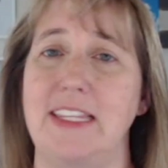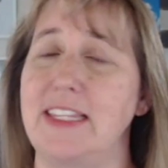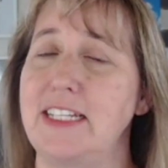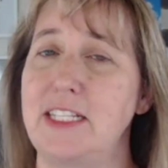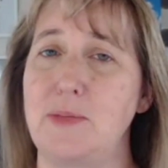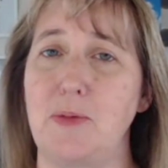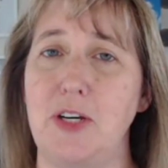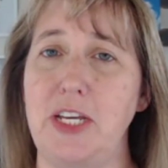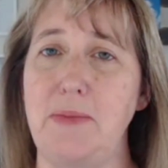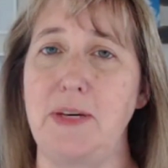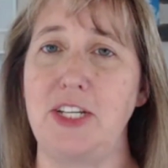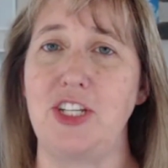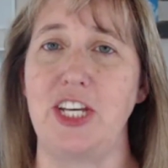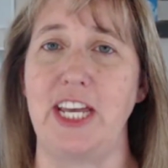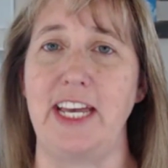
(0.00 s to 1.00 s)
that's pretty
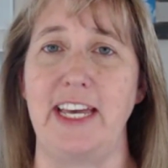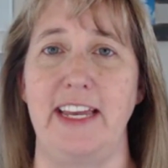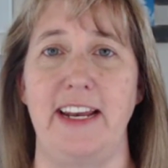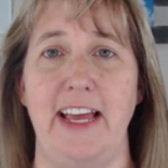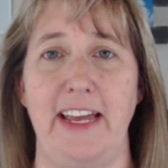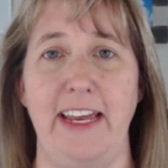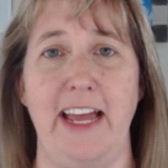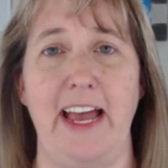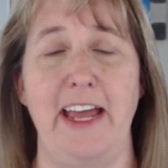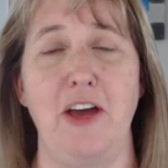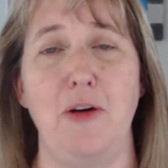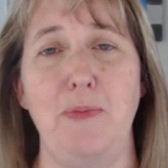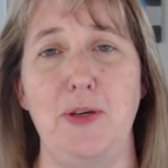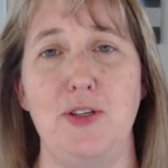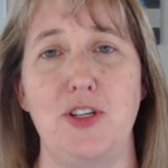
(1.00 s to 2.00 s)
much it. I
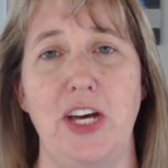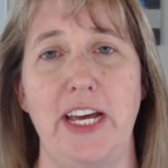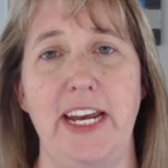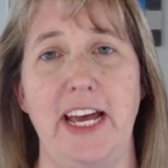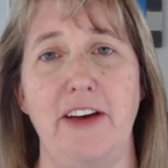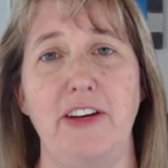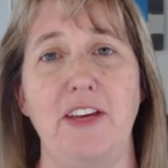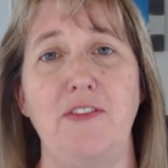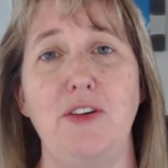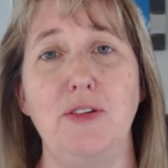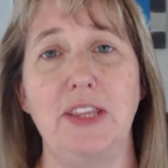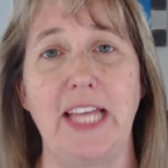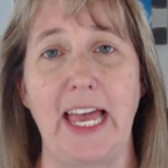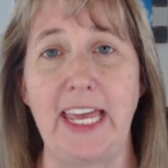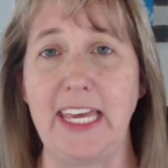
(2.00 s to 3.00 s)
hope you try it out. If you
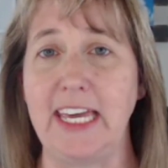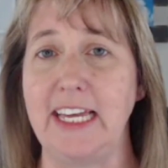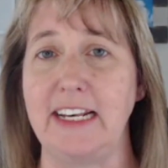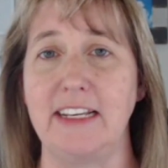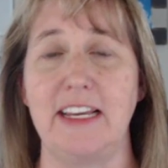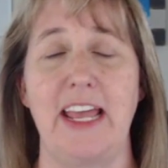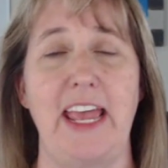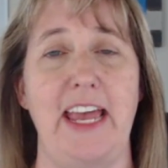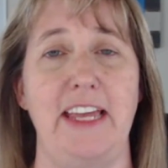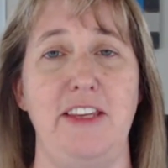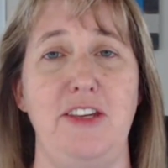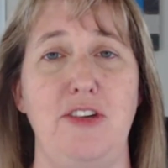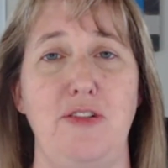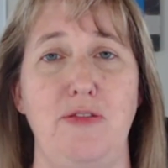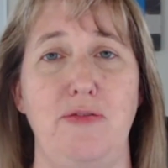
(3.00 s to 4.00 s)
like it,
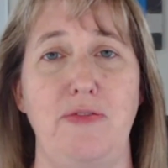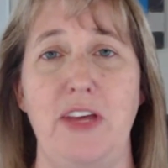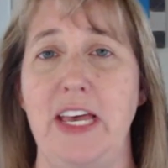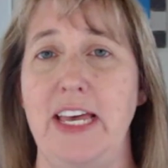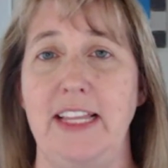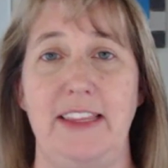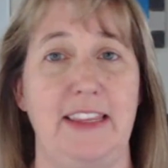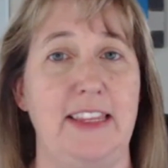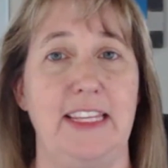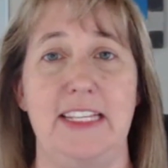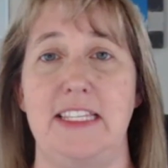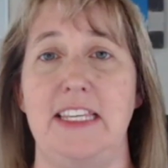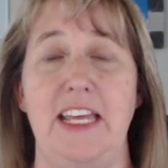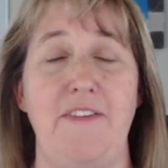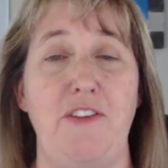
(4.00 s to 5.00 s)
and
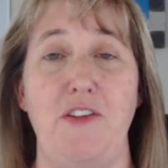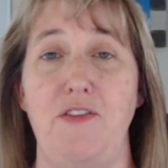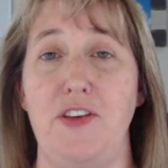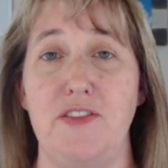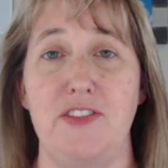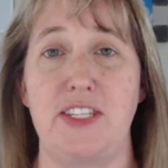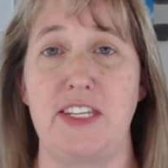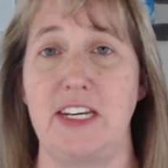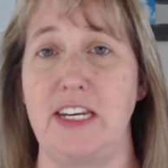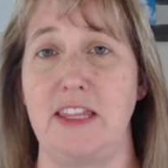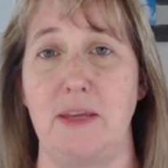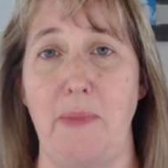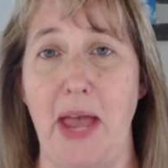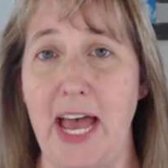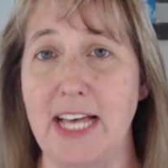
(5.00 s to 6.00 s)
if you've used it
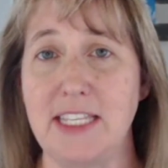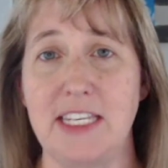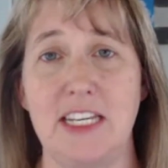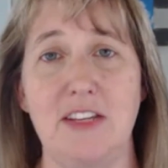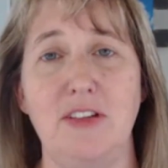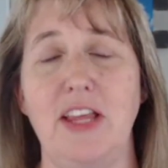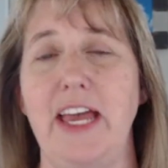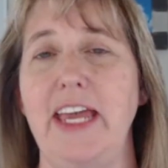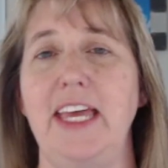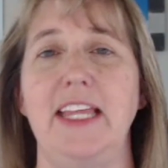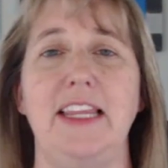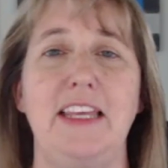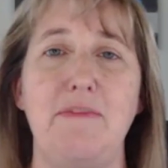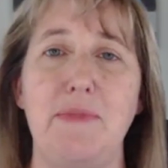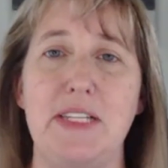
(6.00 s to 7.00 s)
in the past and you like
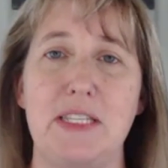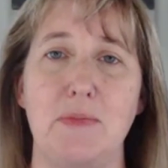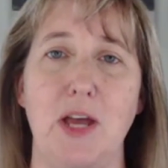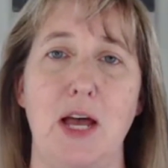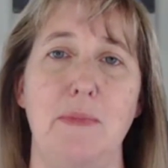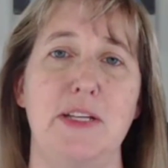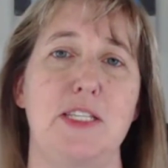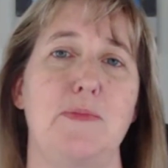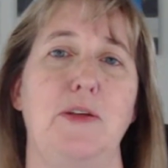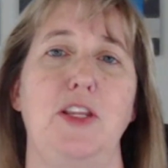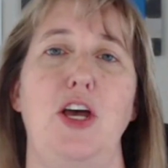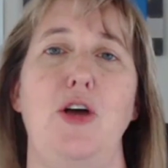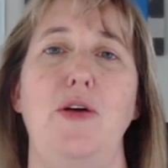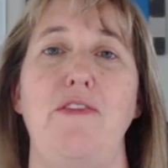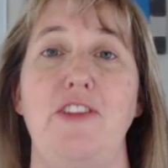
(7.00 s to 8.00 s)
it, leave me some comments
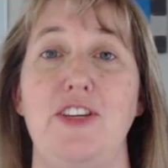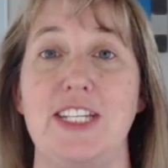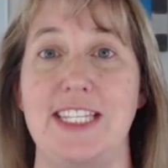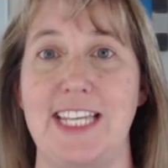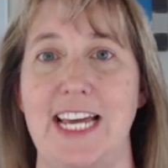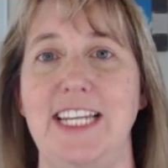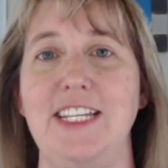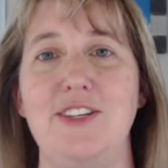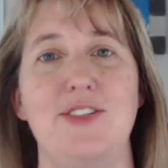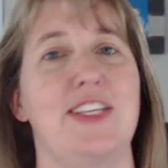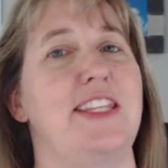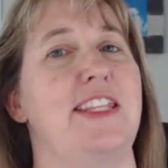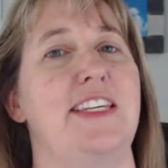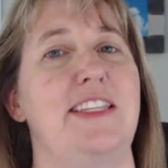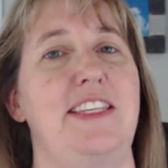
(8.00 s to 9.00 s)
below. If you decide to use
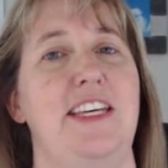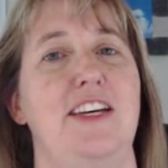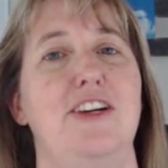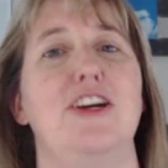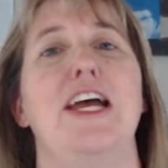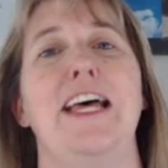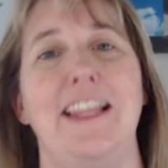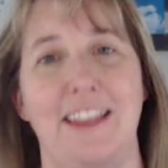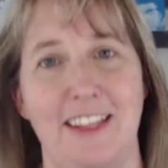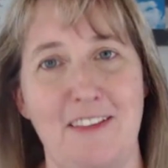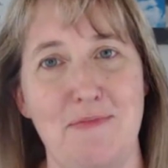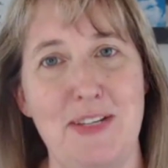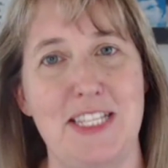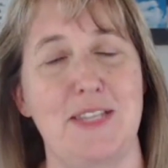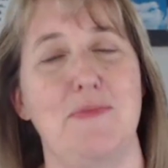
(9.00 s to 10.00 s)
it this year,
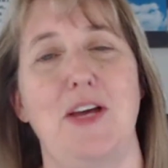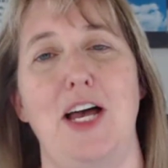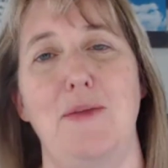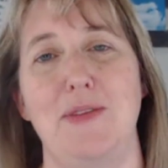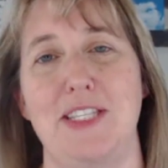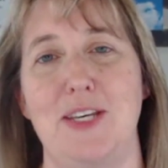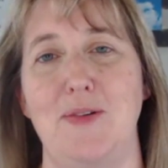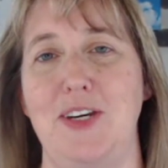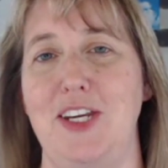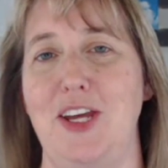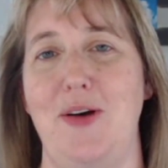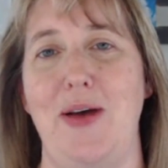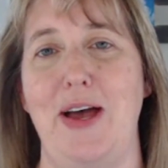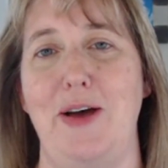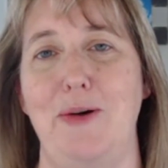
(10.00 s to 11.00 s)
leave me some comments. I want to
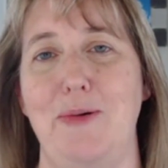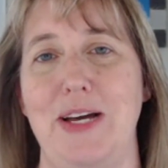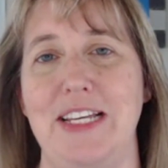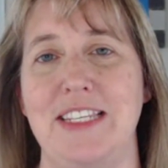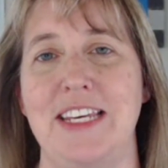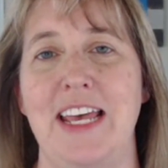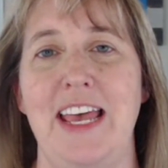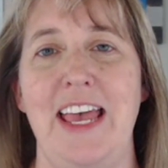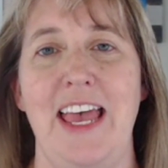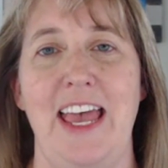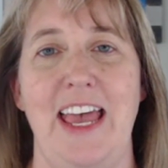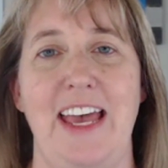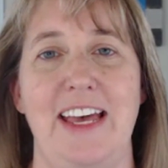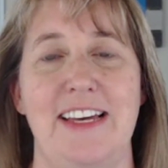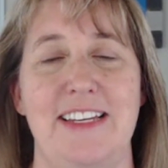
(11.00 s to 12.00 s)
know how it went.
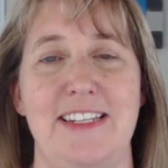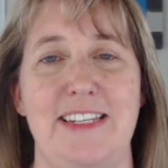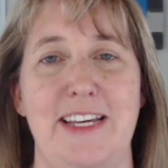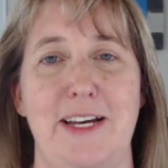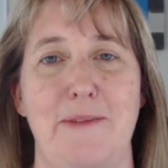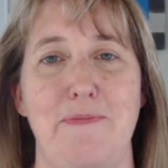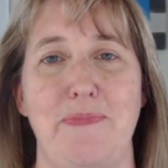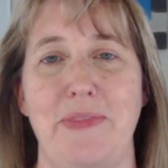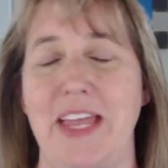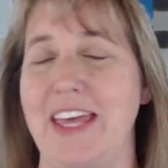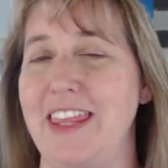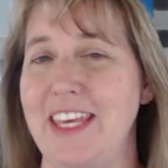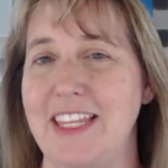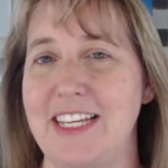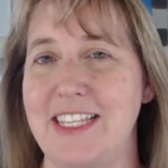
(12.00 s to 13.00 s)
And I
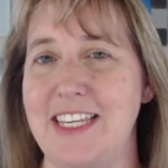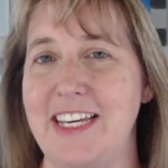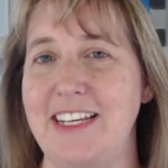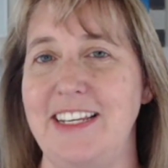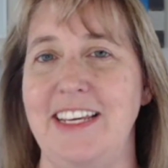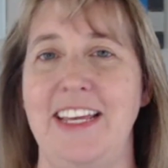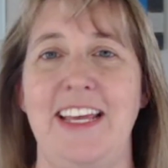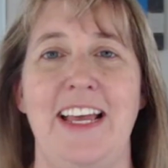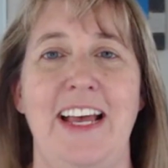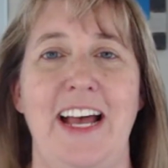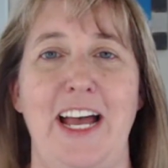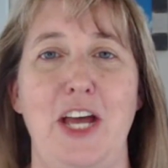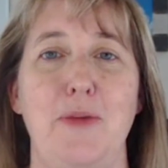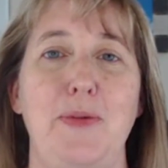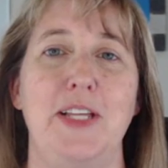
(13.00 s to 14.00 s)
think that's it.
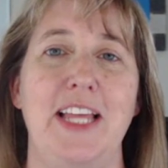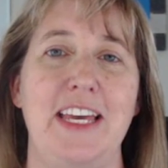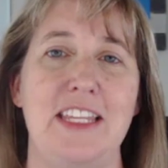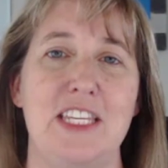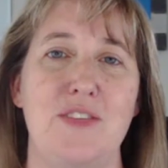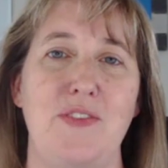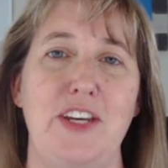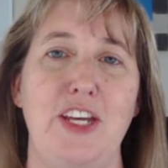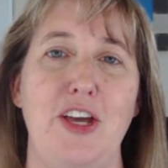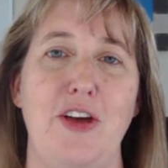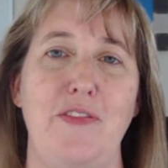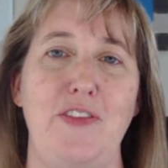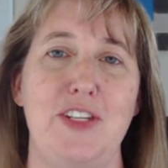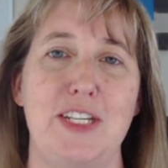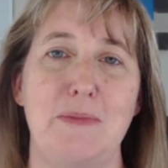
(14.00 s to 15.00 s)
I you like this video.
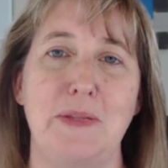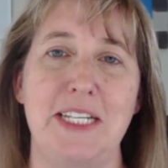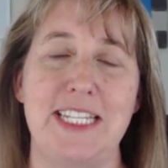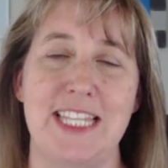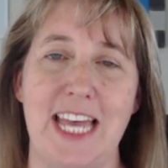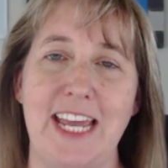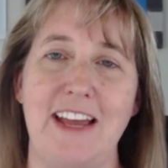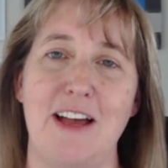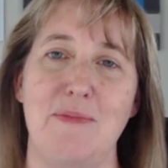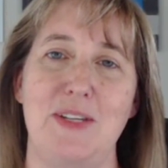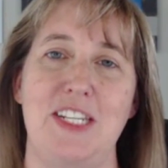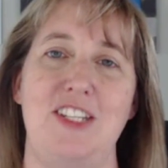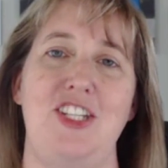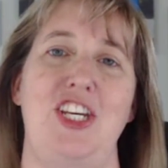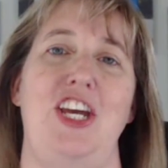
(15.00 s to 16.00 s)
If you did, please like,
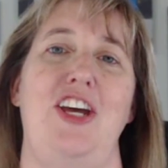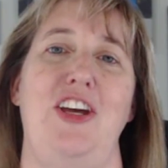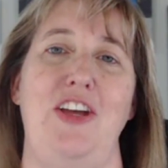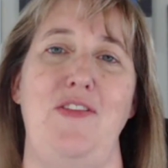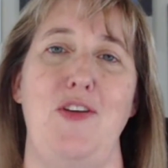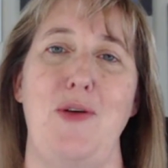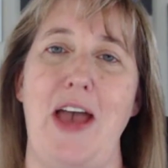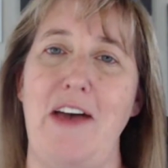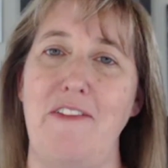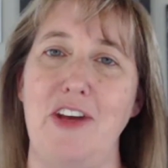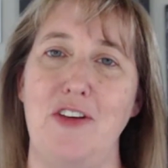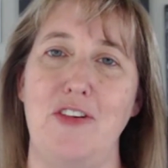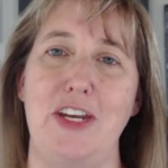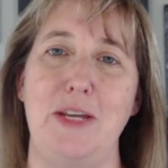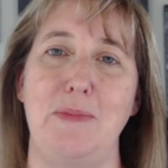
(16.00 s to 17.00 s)
comment, and share. If you haven't
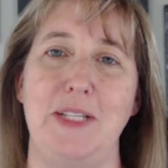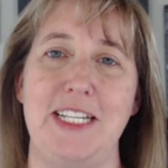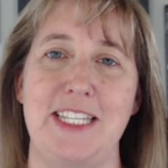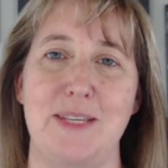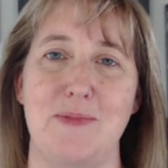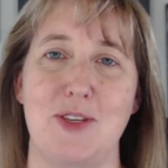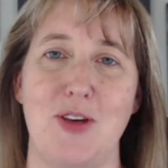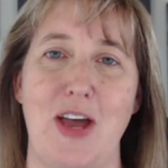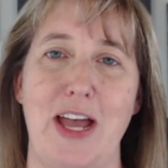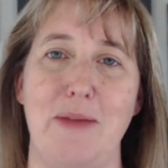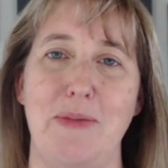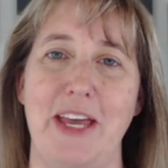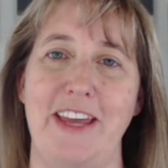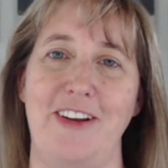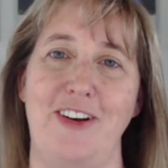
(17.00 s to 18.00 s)
already, please
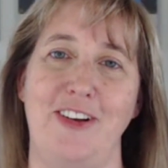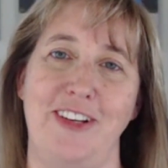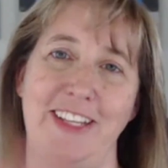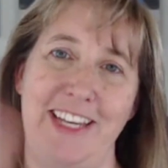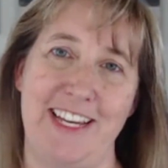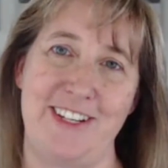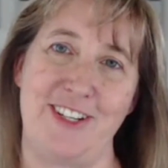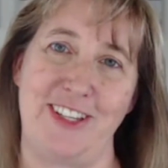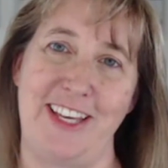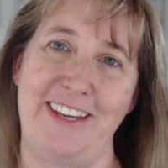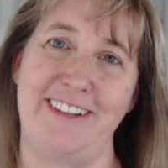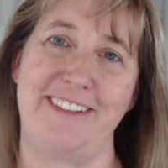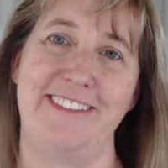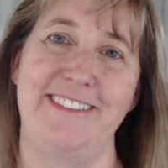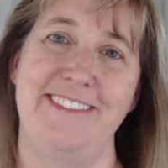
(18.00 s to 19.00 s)
subscribe, and I'll catch you
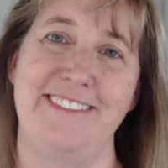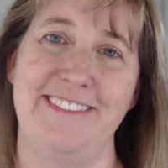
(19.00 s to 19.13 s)
later.